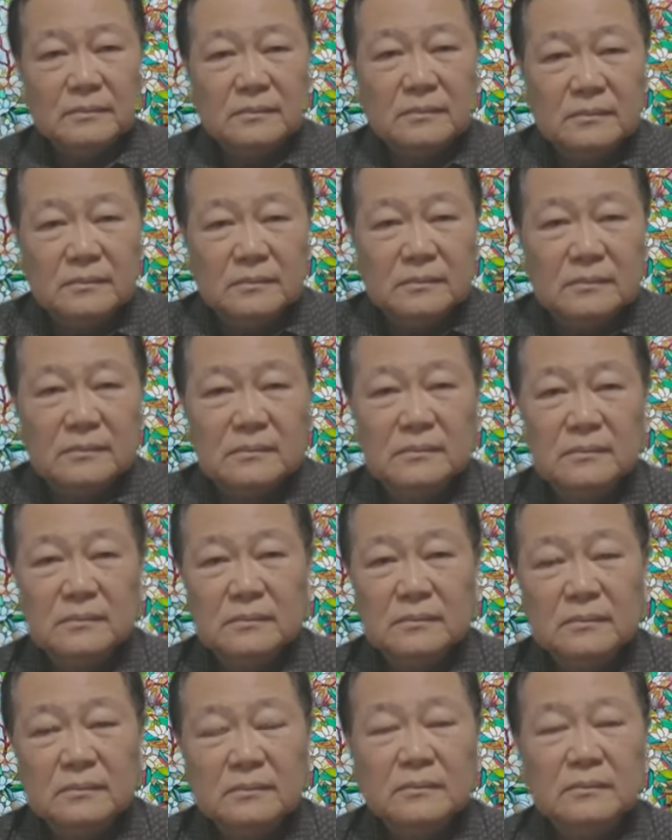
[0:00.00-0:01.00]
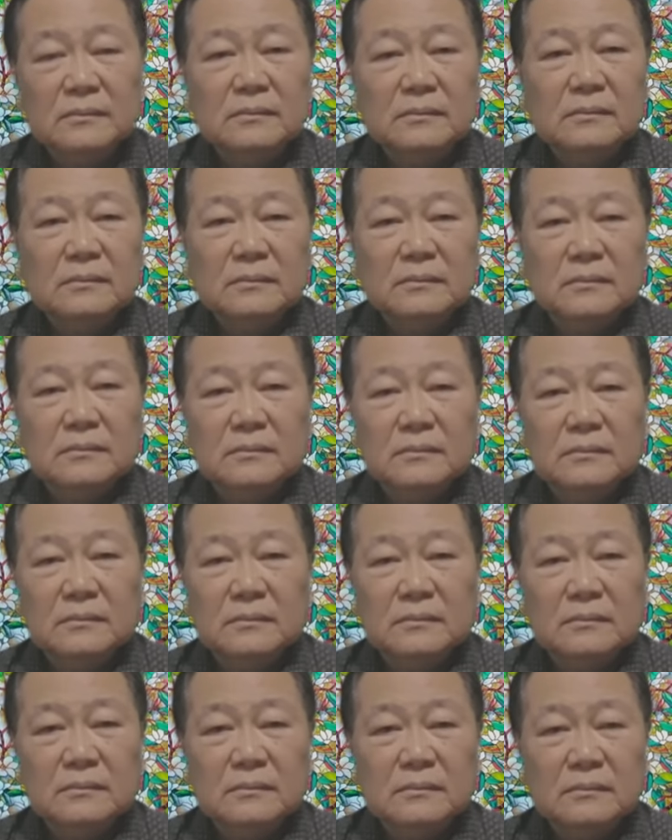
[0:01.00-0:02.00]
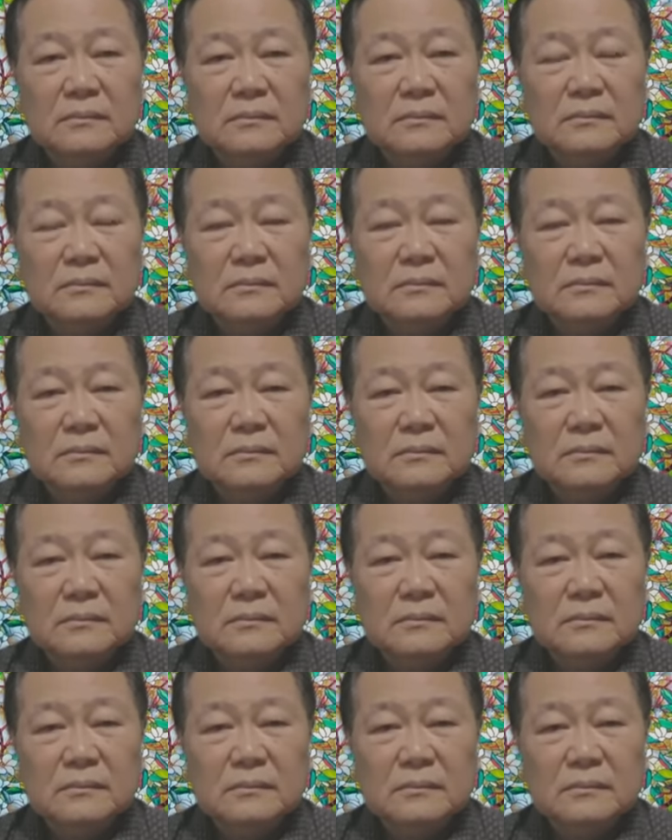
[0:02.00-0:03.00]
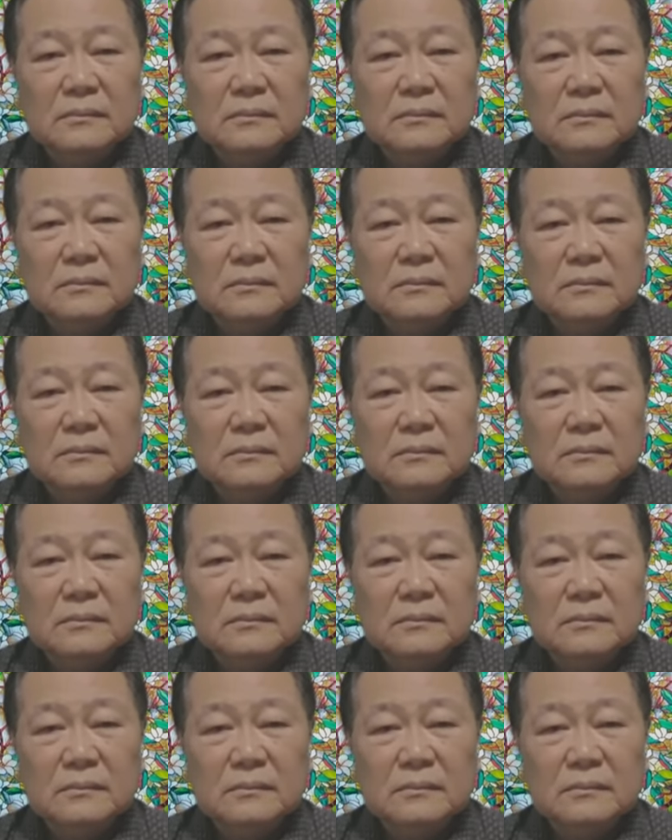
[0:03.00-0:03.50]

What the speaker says: [no speech]